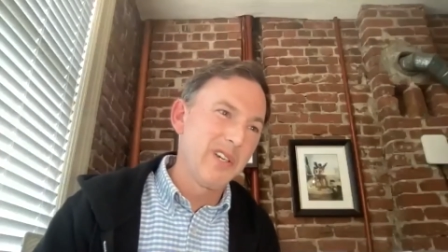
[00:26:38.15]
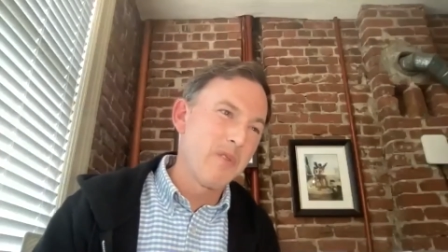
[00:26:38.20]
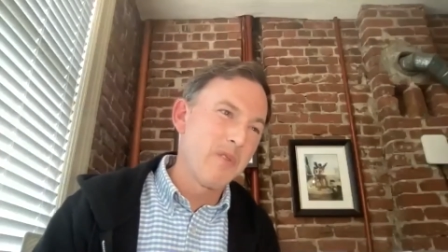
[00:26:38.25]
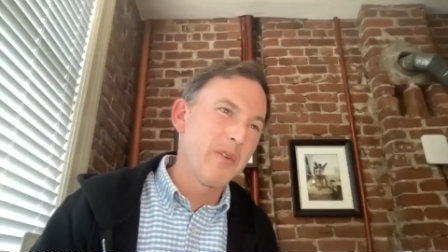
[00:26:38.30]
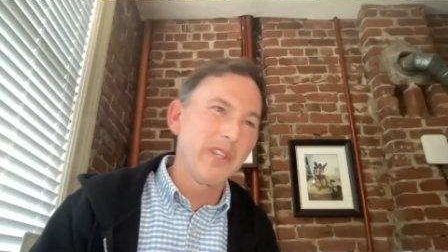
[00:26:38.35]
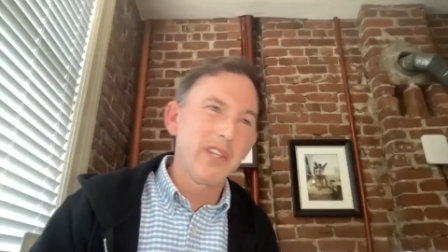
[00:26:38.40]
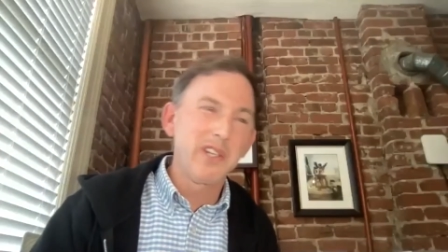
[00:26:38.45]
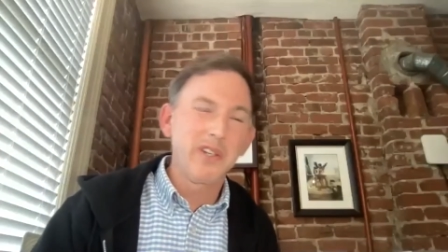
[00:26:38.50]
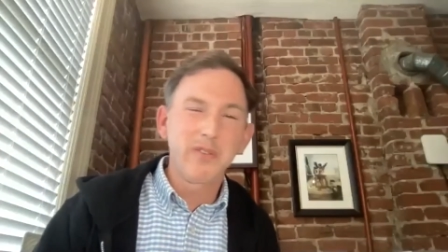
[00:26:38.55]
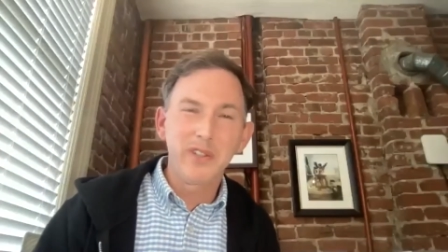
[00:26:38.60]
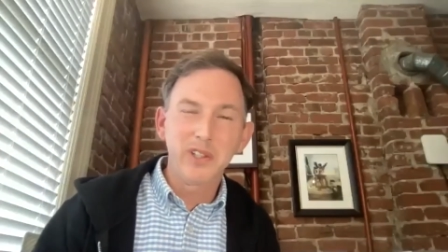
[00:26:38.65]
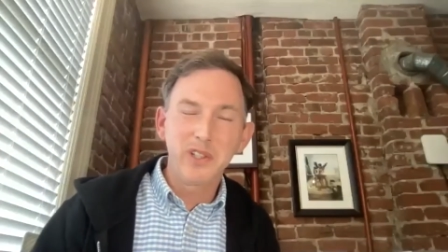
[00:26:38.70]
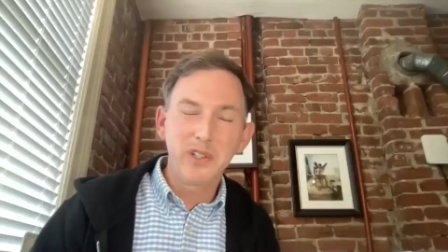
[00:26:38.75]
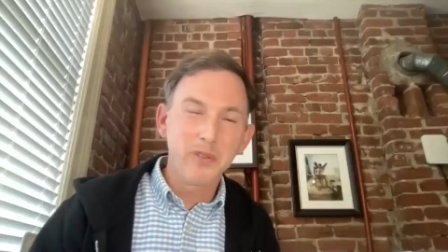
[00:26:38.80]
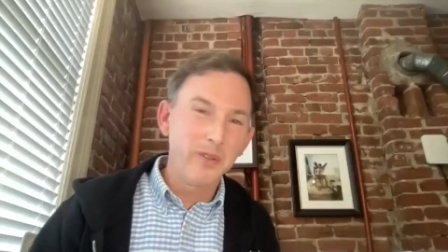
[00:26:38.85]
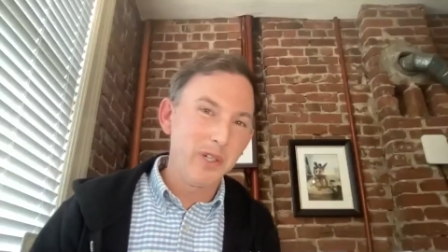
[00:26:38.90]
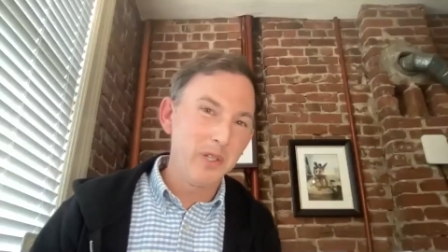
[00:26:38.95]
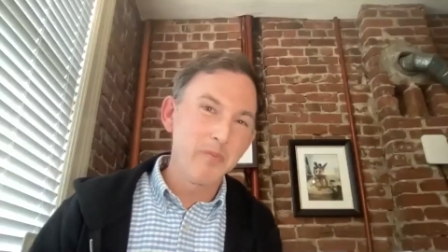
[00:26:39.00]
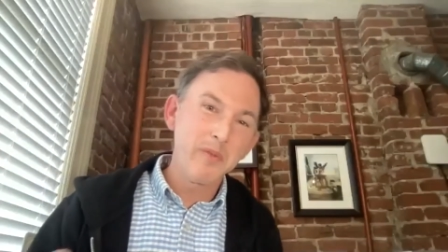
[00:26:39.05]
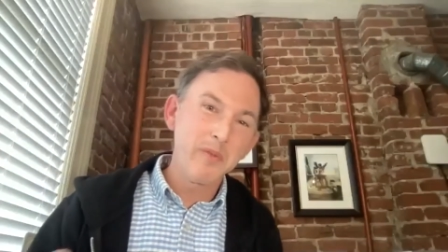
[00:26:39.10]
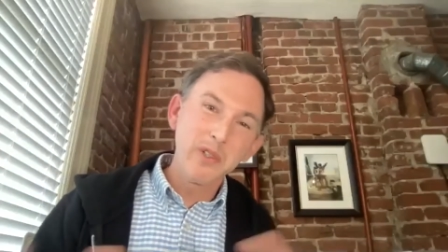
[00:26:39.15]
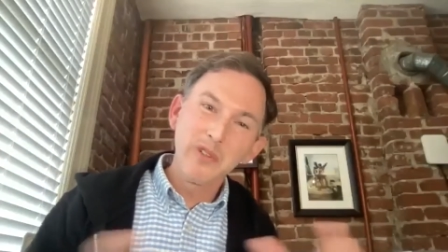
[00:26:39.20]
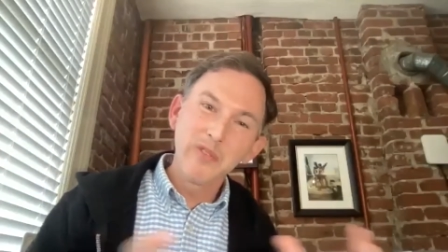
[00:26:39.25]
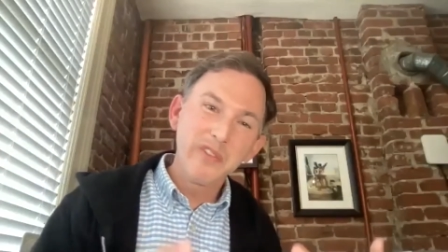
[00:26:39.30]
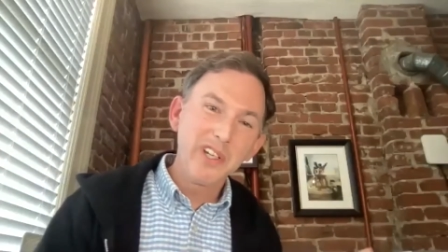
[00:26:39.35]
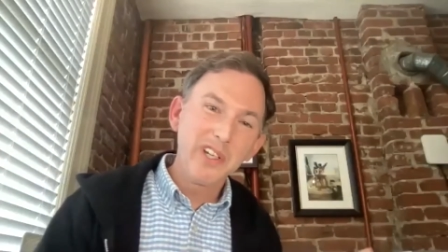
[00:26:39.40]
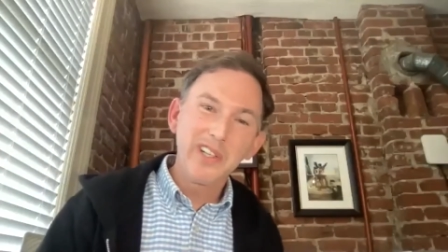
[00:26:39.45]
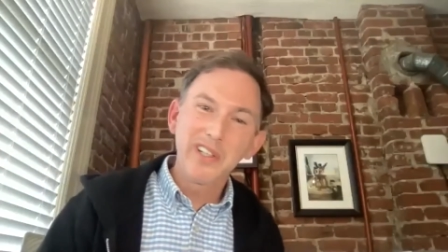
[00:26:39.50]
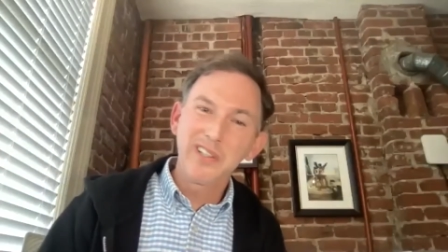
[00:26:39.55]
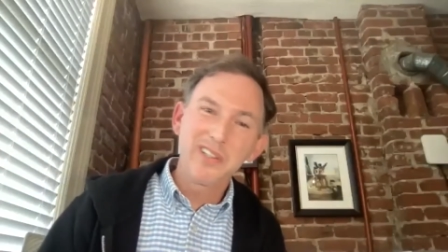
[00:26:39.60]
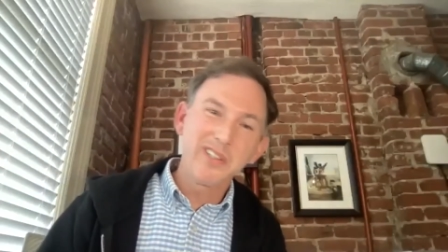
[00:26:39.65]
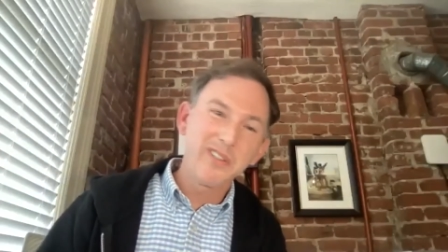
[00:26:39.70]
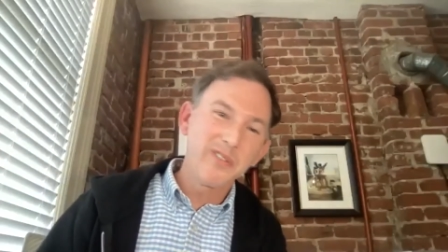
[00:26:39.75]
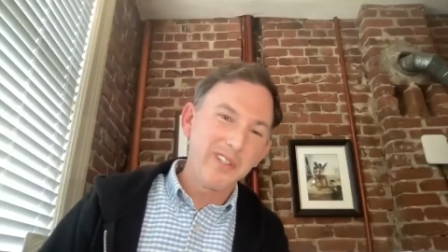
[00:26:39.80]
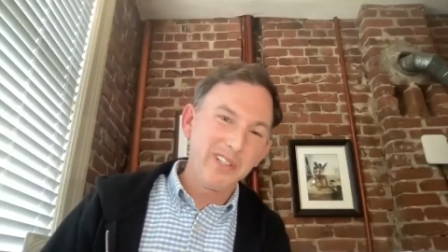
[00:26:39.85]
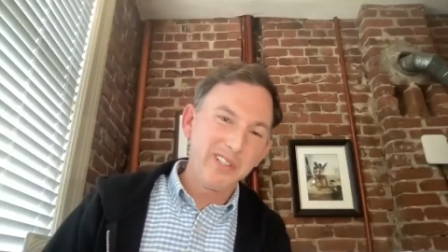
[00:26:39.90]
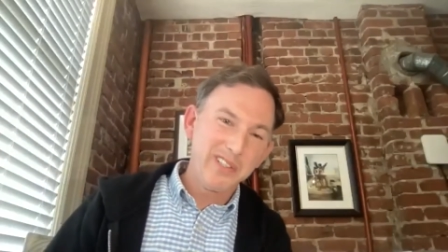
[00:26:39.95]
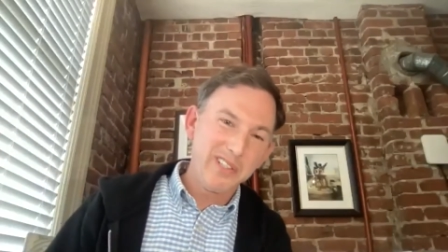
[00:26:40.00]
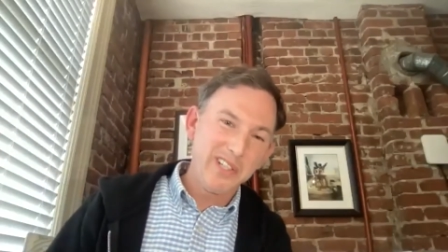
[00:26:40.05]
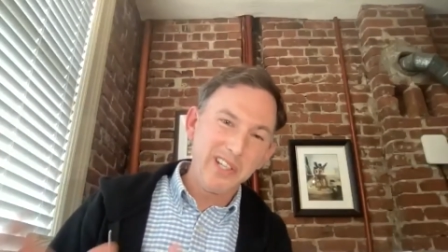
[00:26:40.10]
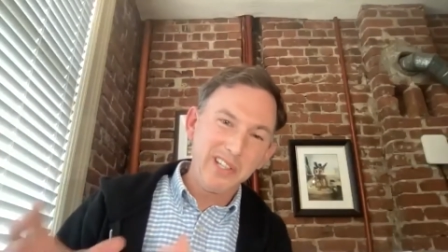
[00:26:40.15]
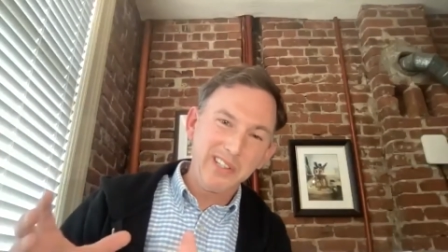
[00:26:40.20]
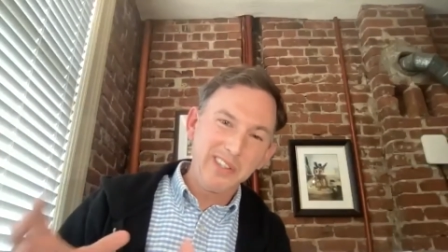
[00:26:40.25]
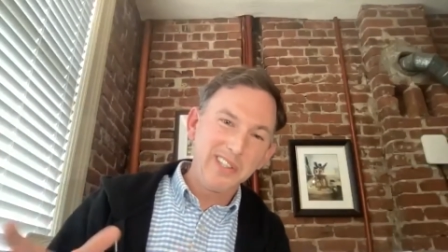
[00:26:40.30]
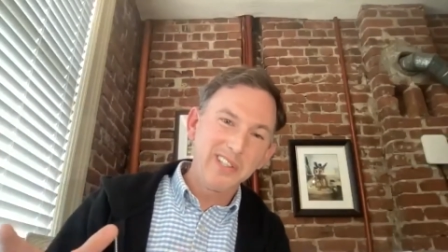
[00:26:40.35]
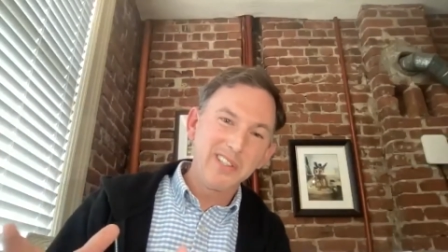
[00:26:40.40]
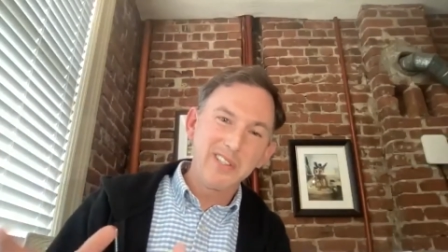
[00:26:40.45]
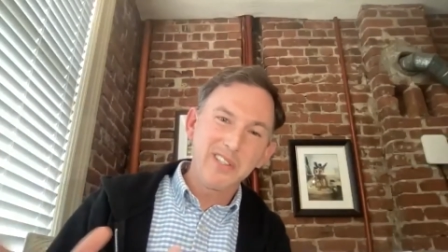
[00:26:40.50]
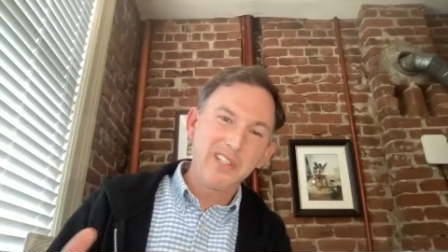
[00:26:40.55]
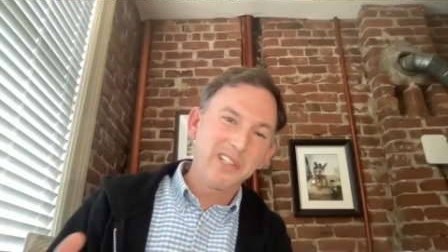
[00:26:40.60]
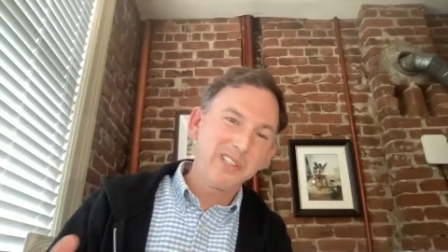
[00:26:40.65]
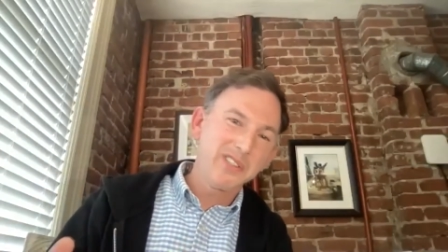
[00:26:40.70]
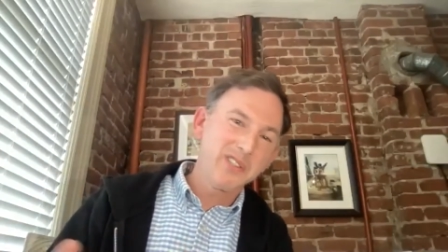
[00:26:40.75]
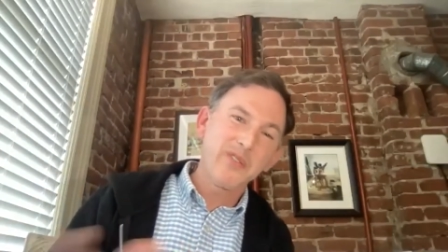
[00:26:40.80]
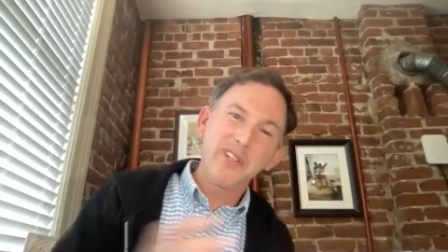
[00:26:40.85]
but then when you want to move it and you want to take these things